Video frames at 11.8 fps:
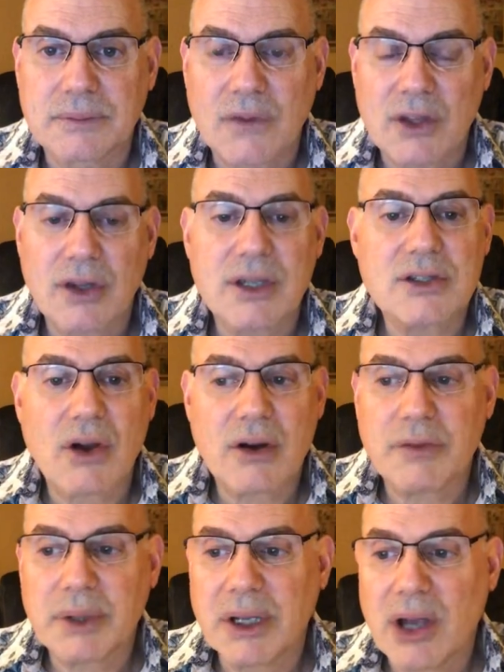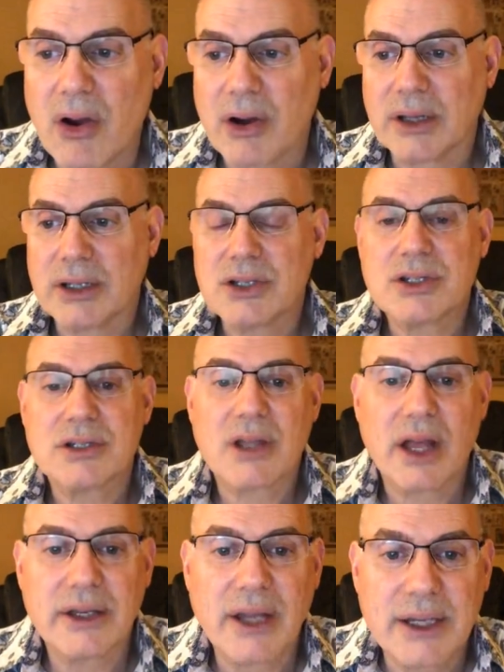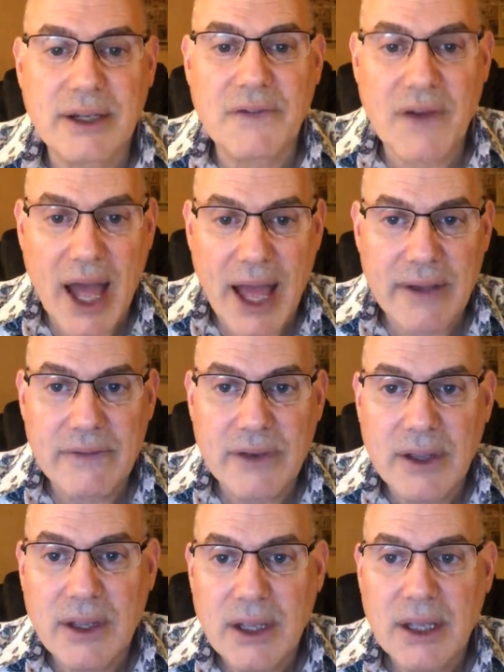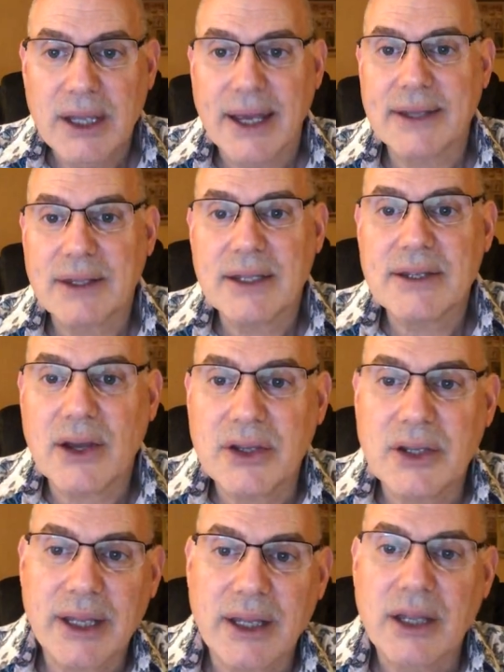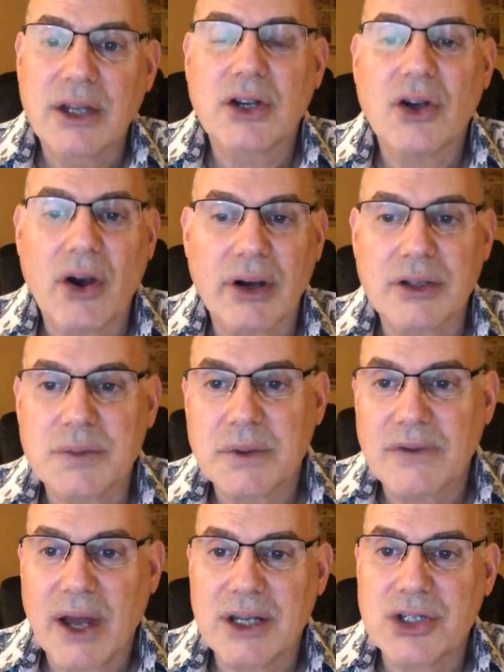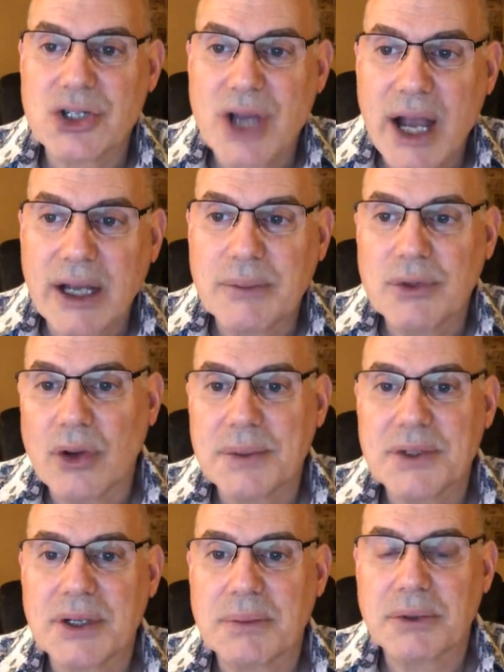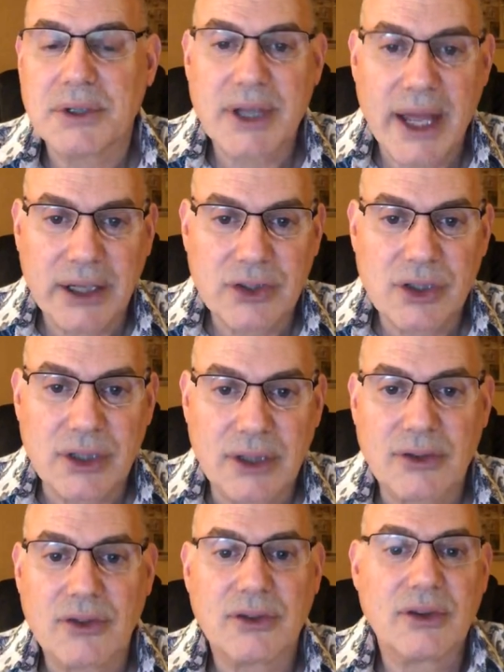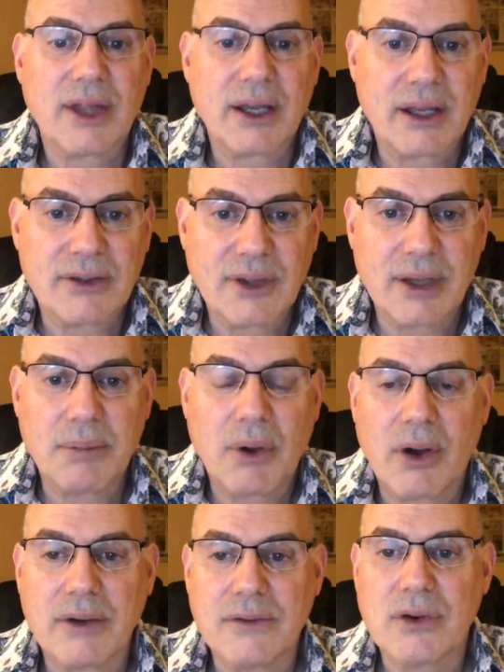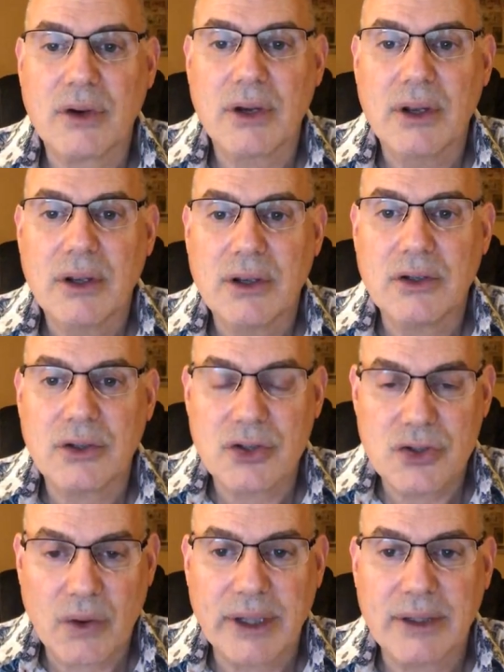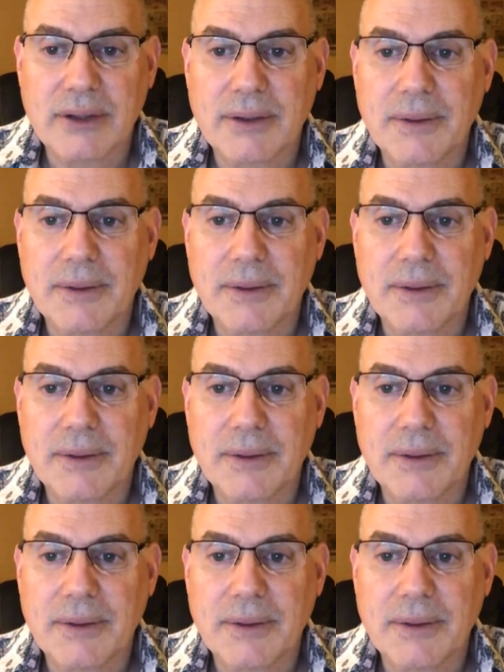So they start off with cartilage, slide 95, and they tell you that cartilage provides shock absorption and protection. It's, like I said, part of your joint.